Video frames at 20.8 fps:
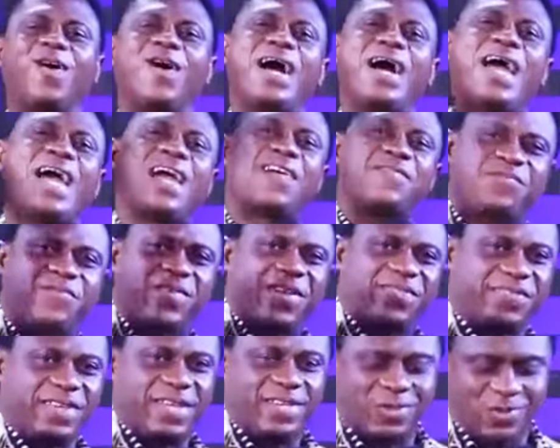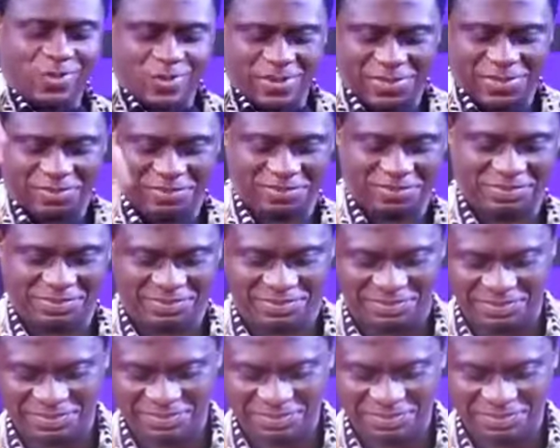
or everything to him.